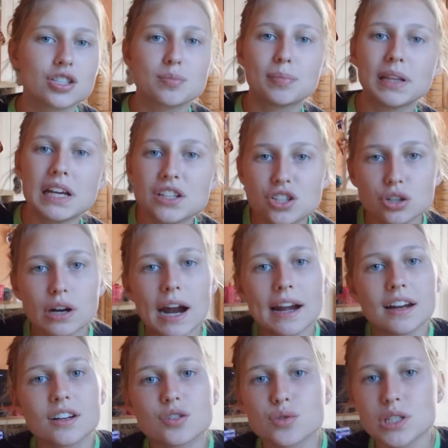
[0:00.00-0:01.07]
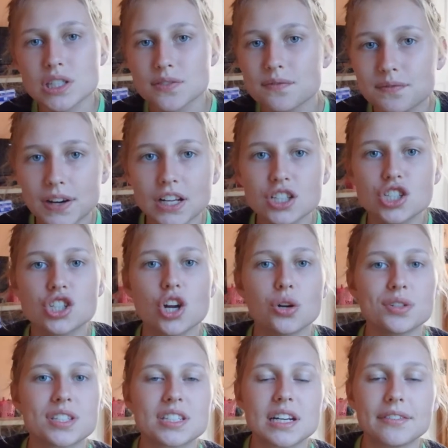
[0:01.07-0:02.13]
just pleasure riding, doing some fun
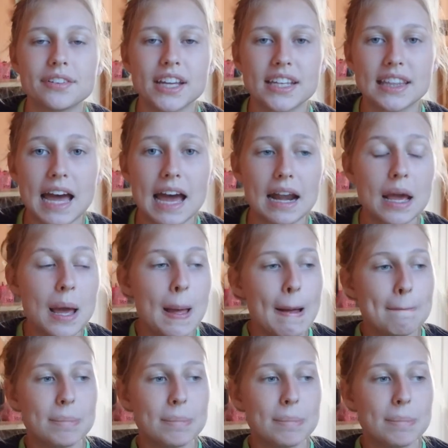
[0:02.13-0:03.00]
shows, stuff like that.